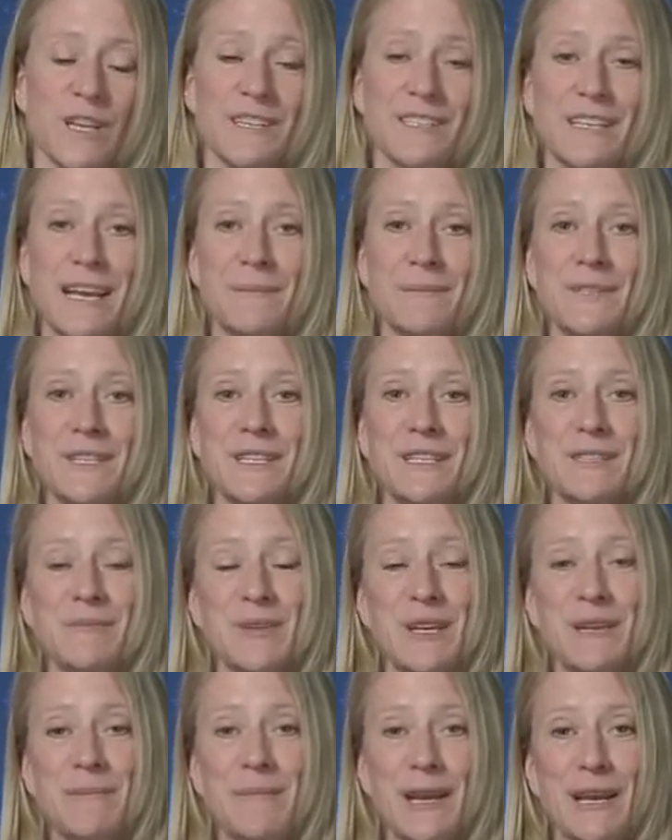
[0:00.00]

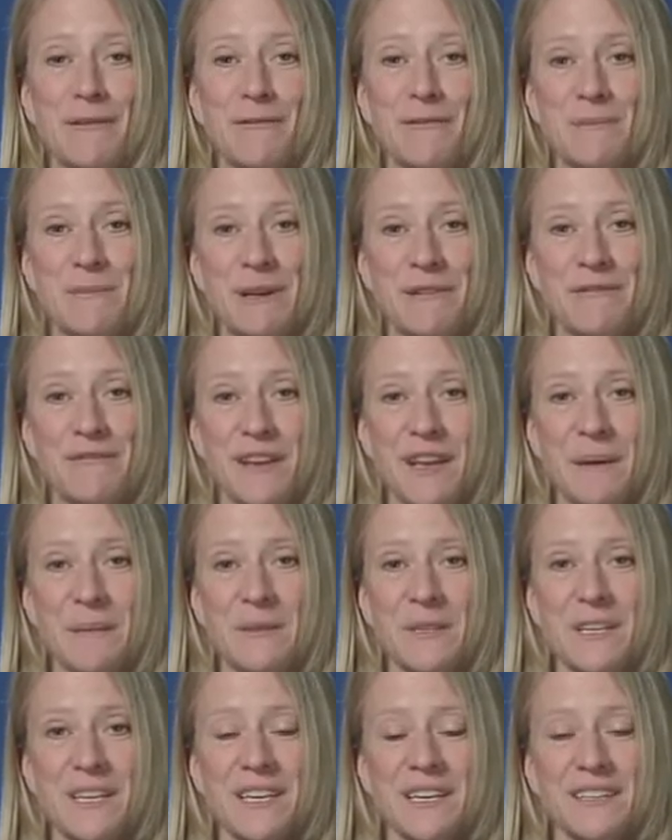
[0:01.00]
readapting to being back with my
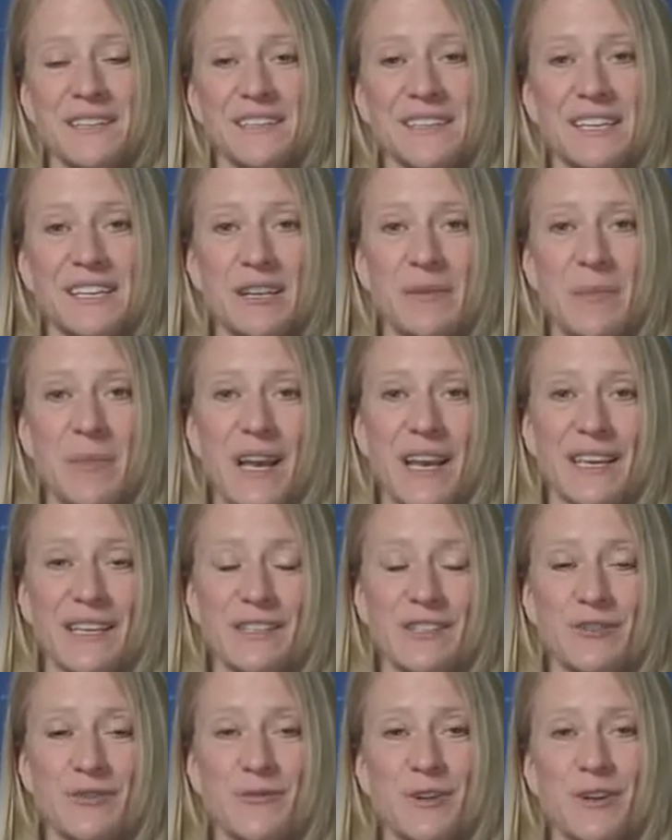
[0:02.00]
family, getting
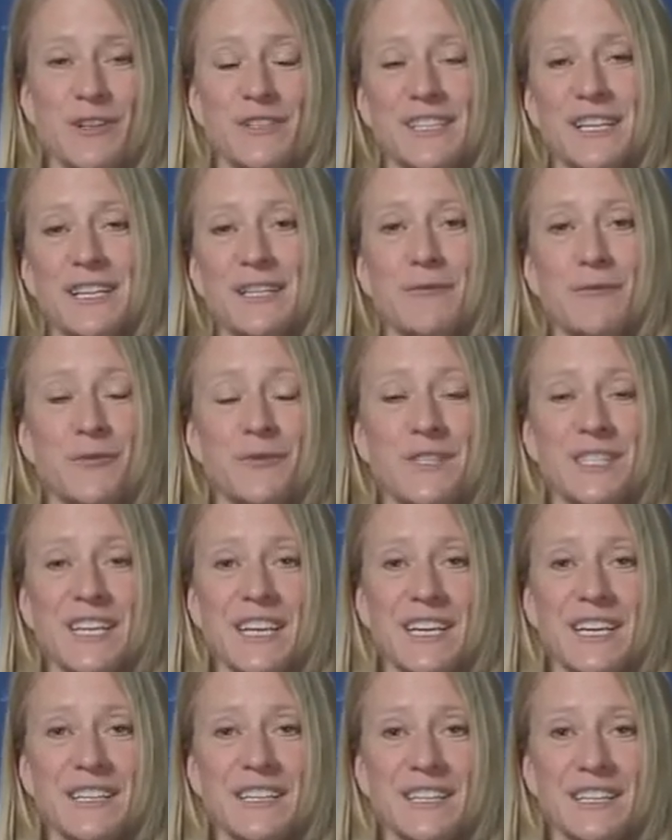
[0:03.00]
back into our daily
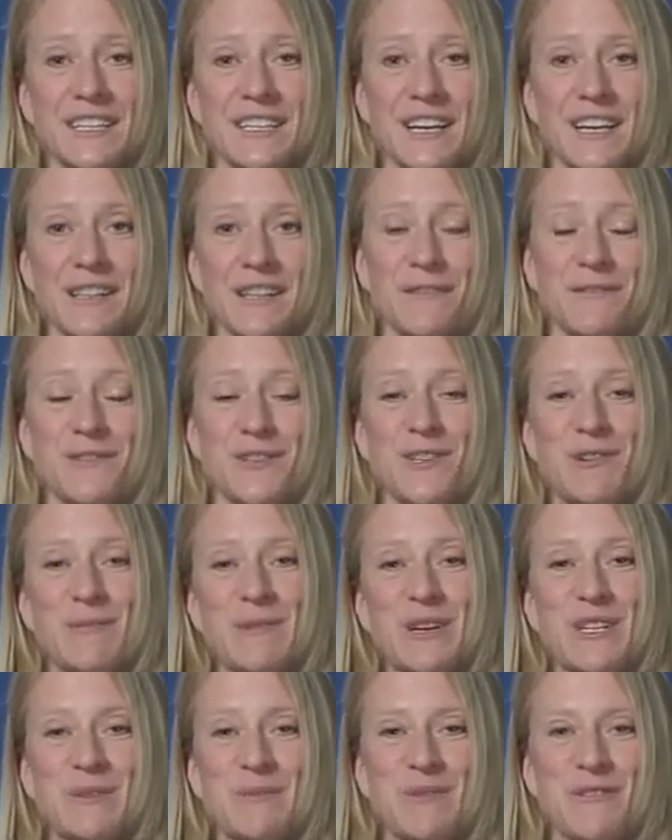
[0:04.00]
routine that I
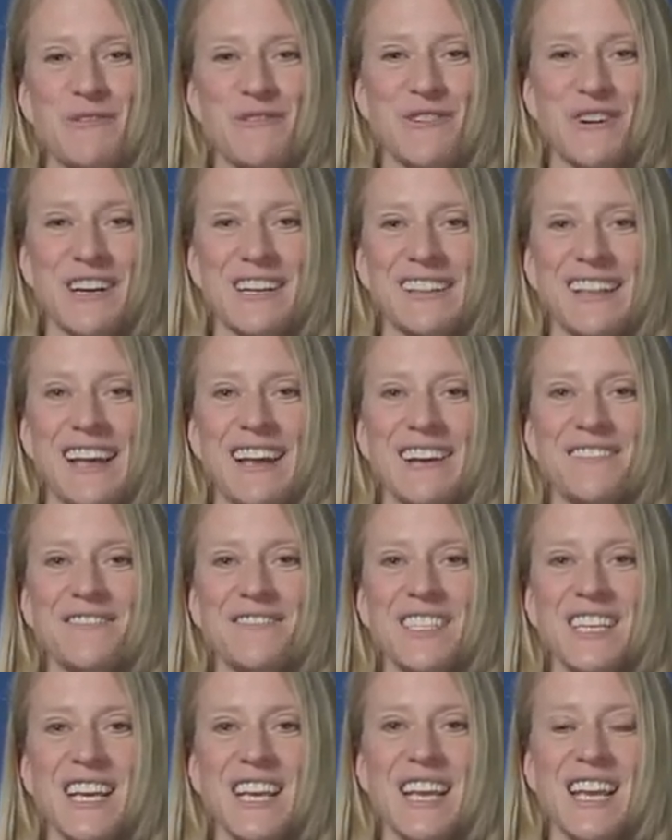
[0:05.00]
loved so much before I
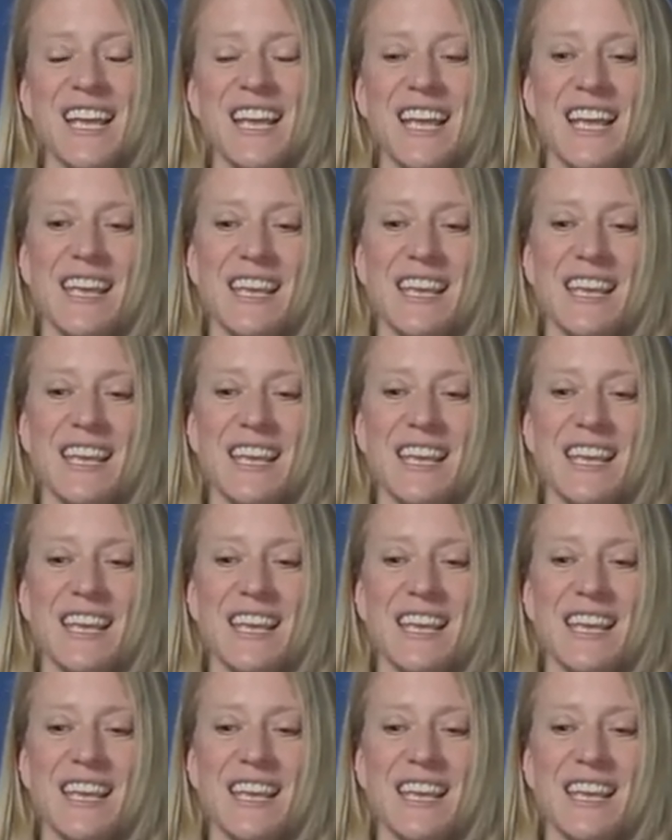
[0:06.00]
left.